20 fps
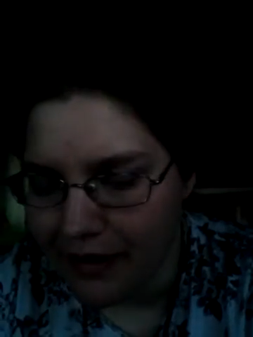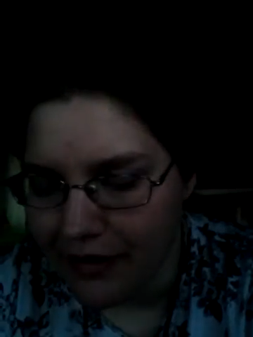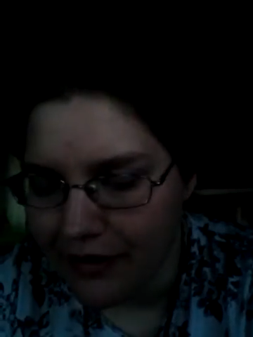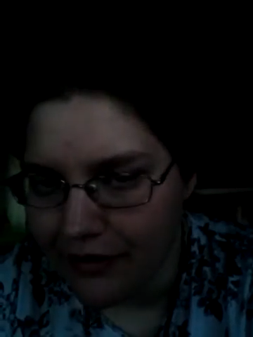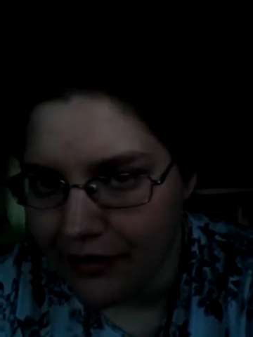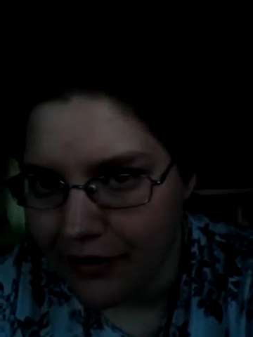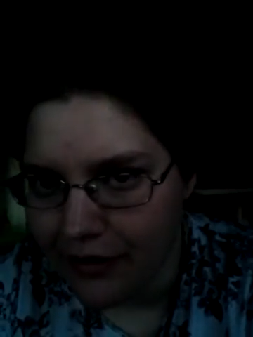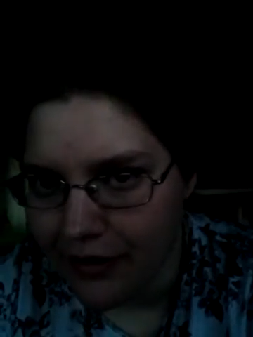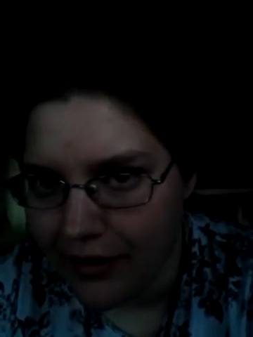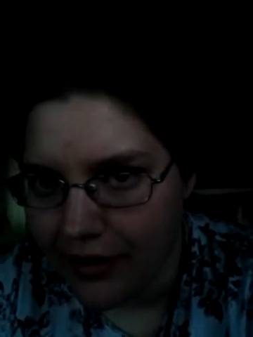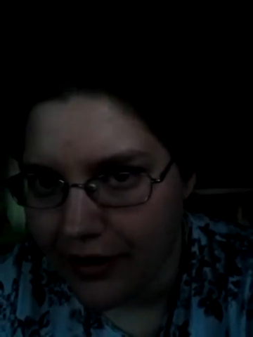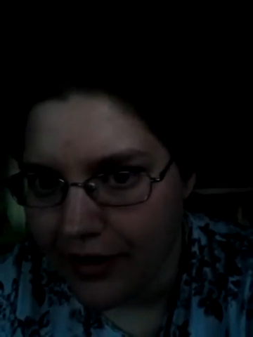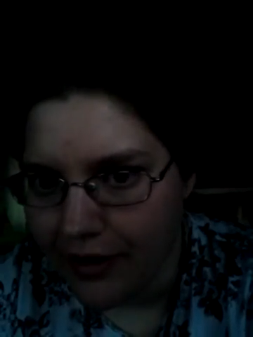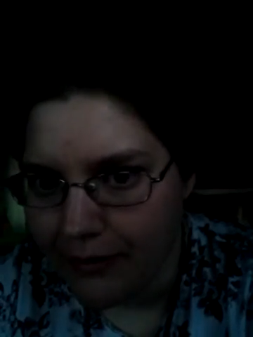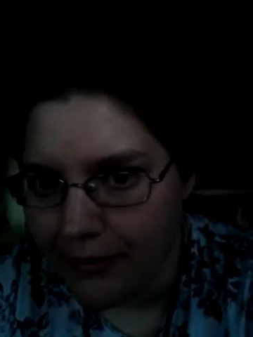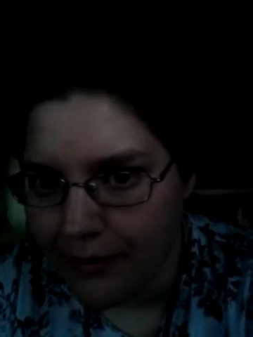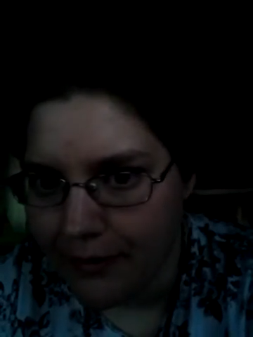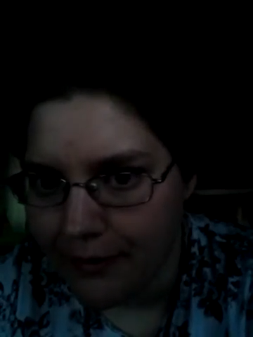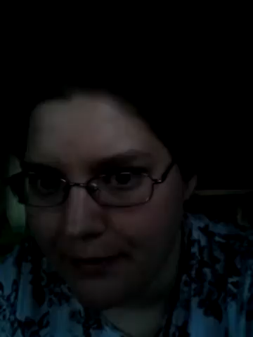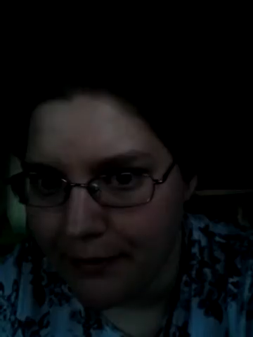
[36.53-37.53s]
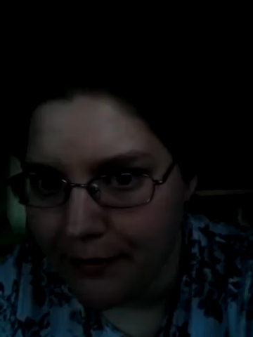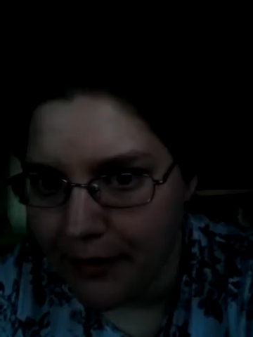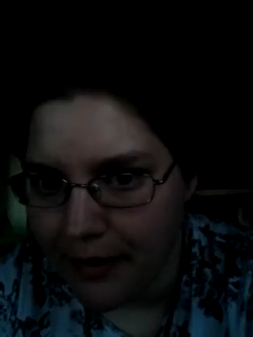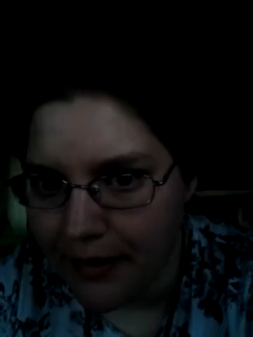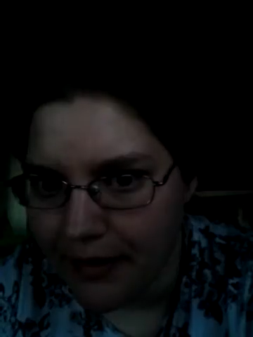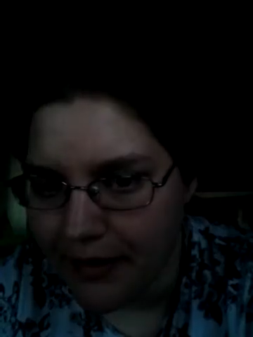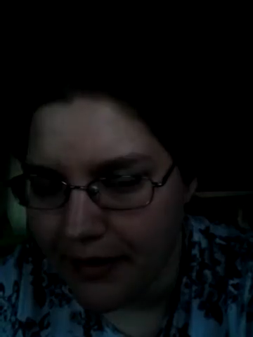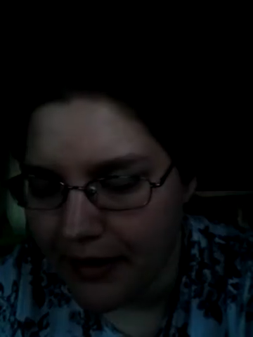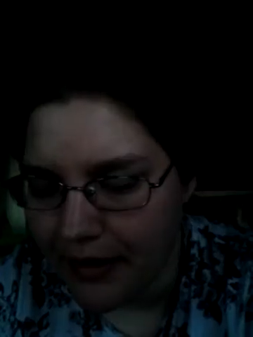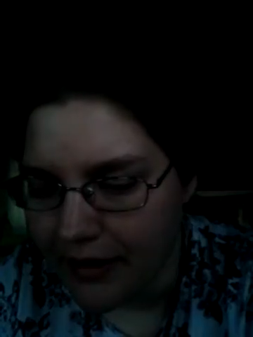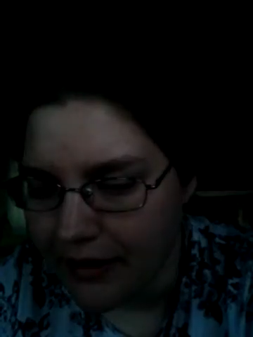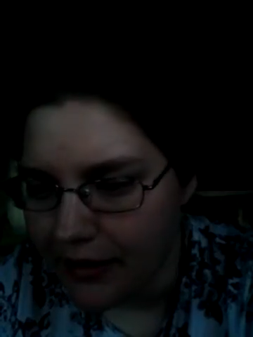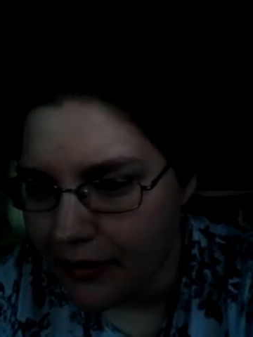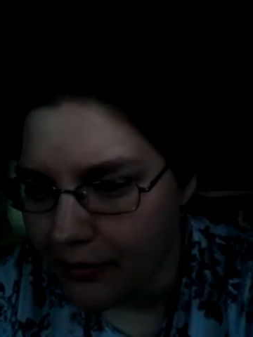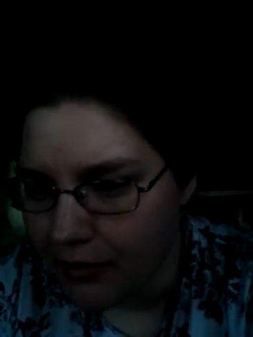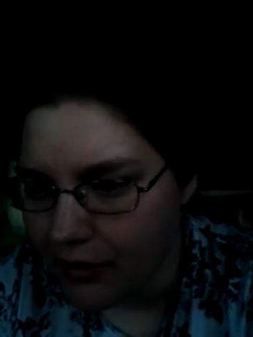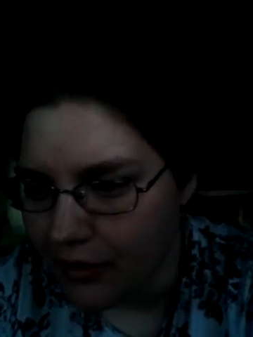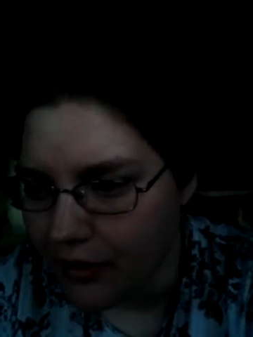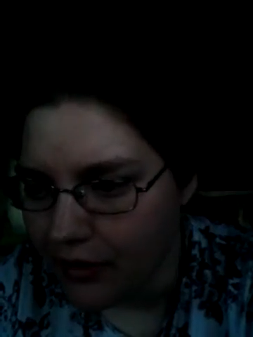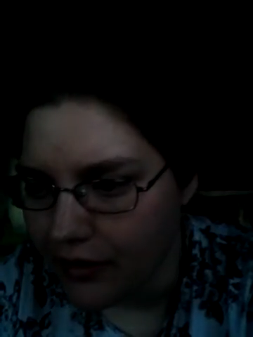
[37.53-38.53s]
making sure that I keep up with my daily
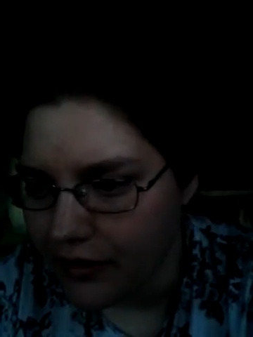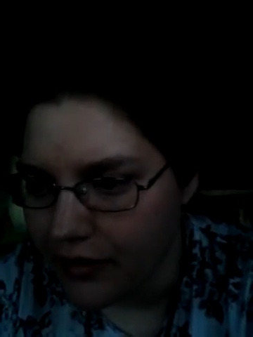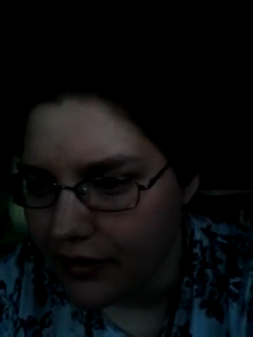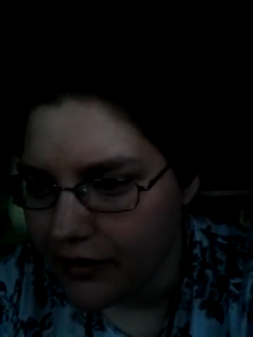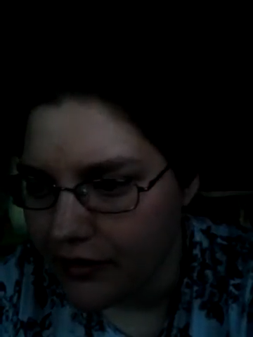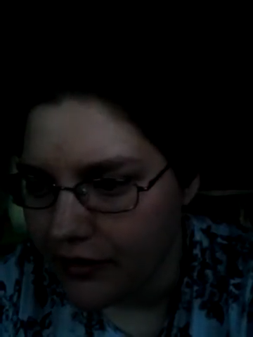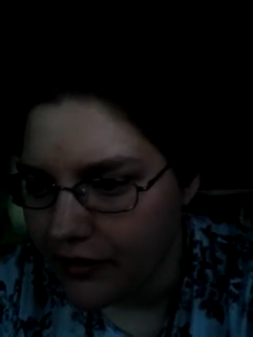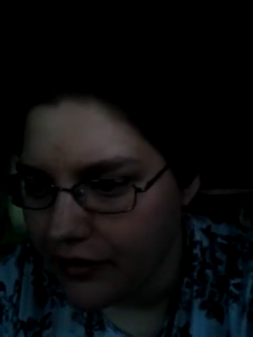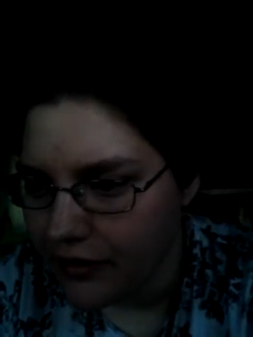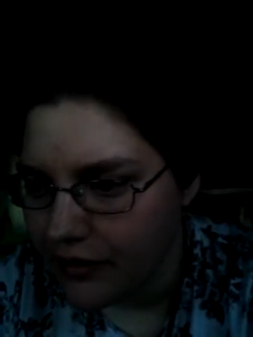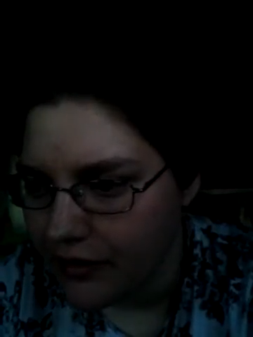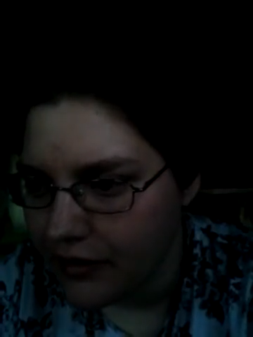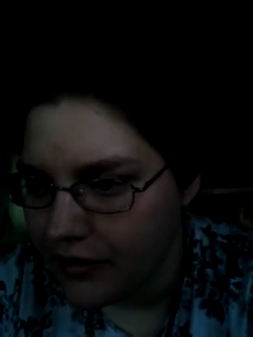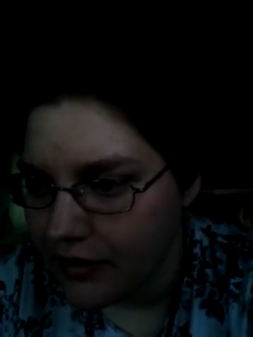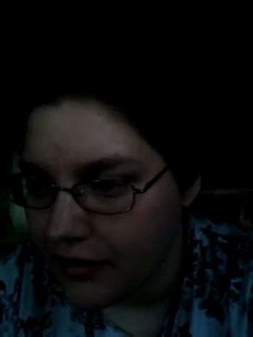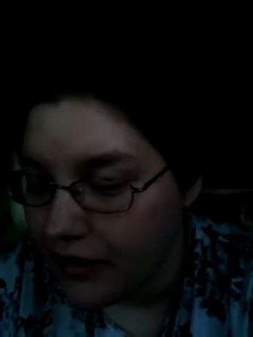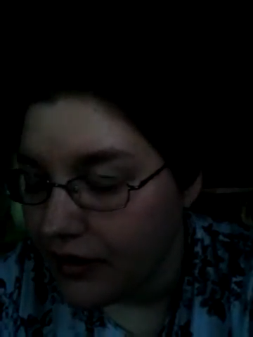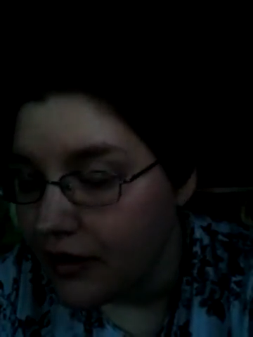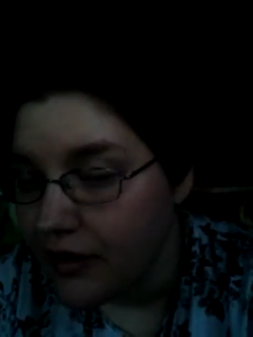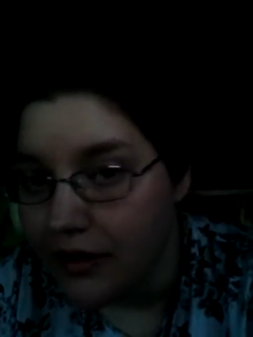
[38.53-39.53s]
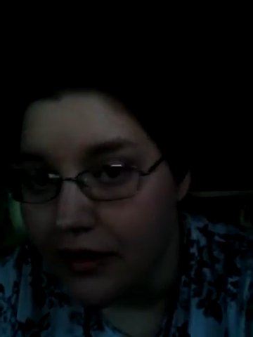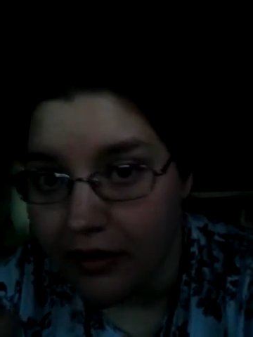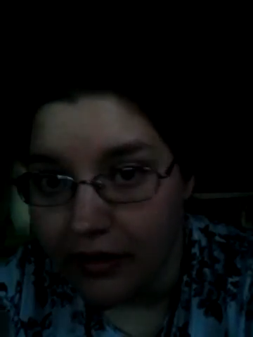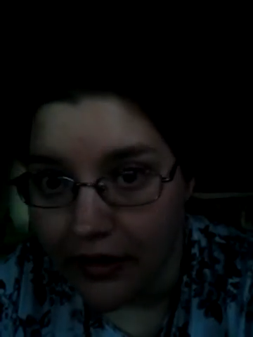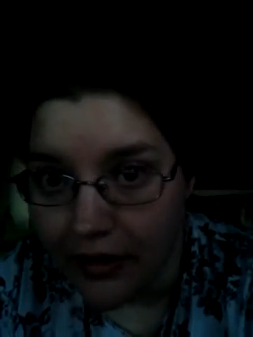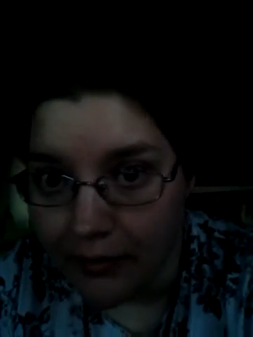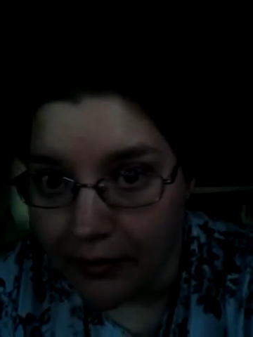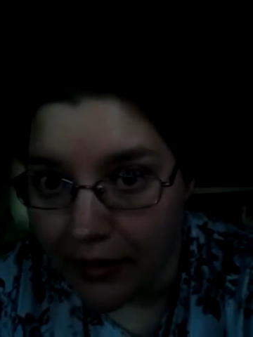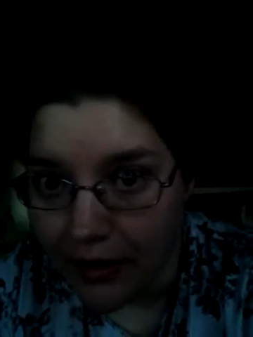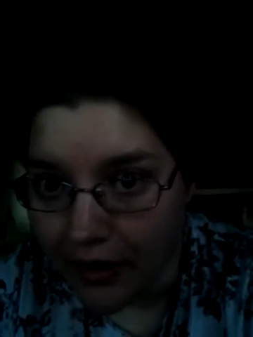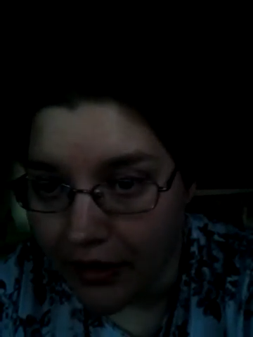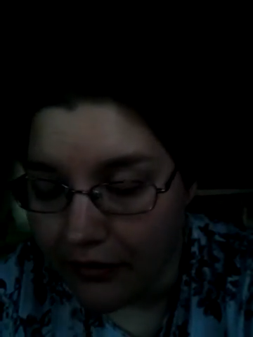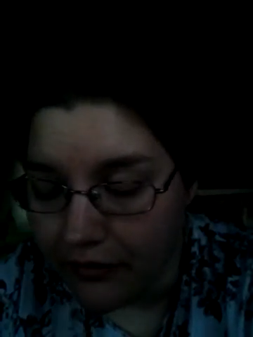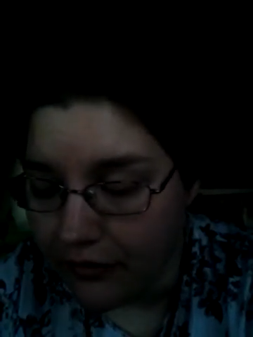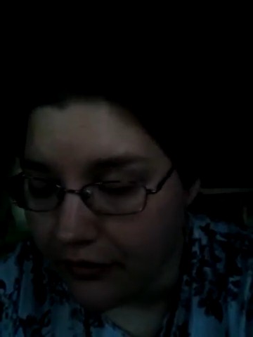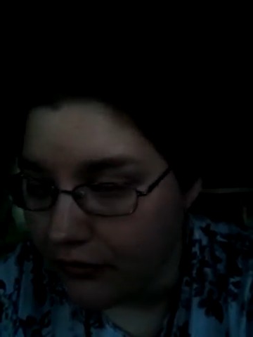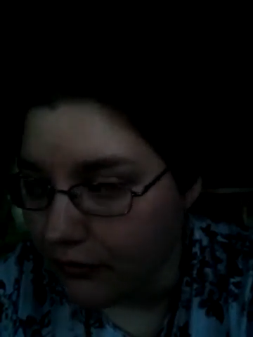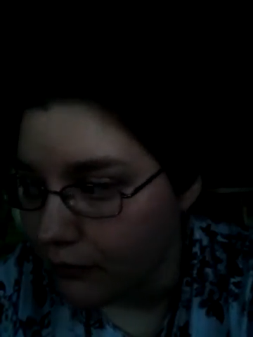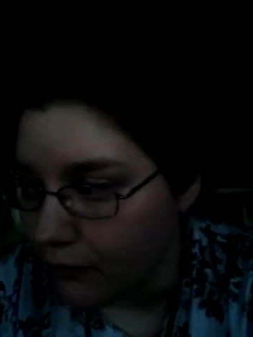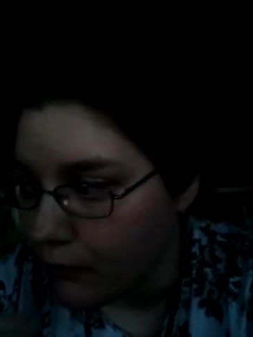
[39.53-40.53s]
blog. Not that anybody
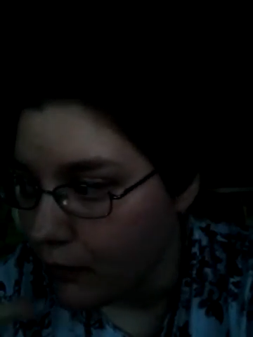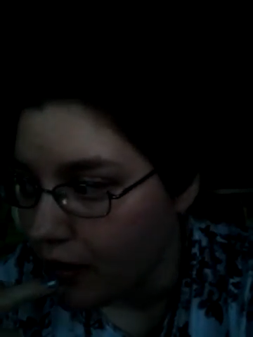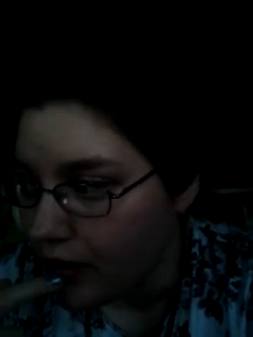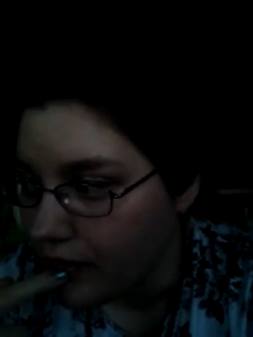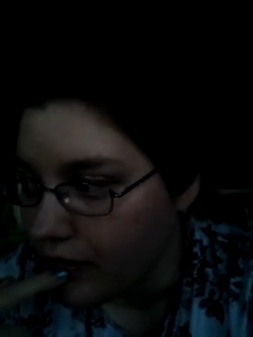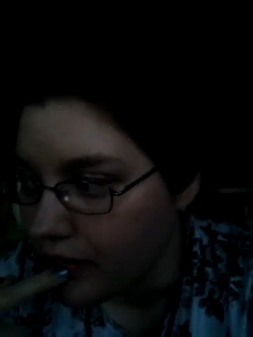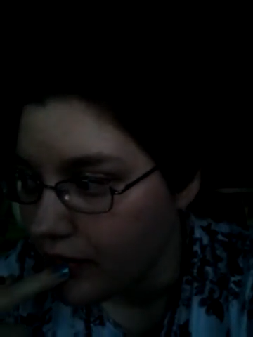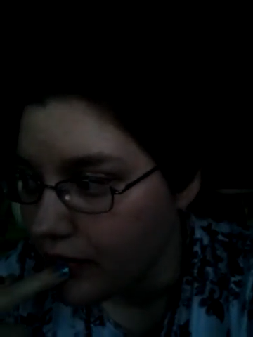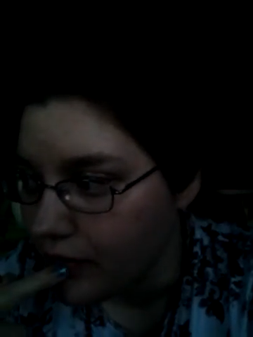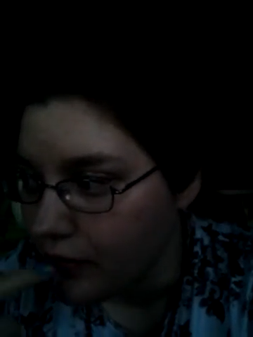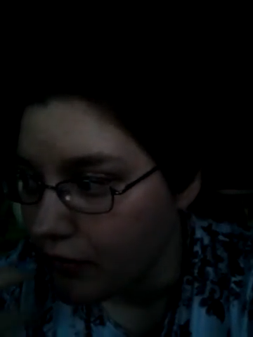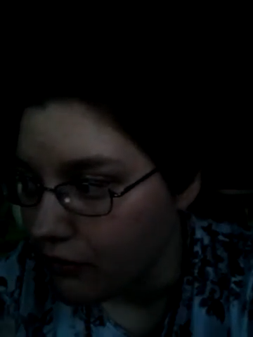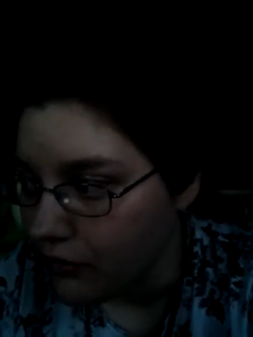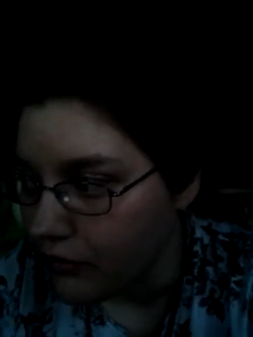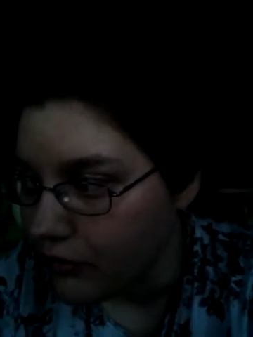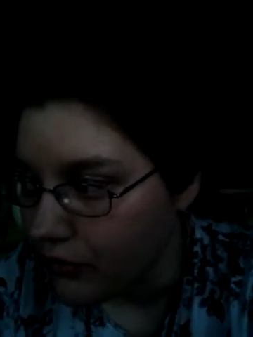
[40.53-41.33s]
actually watches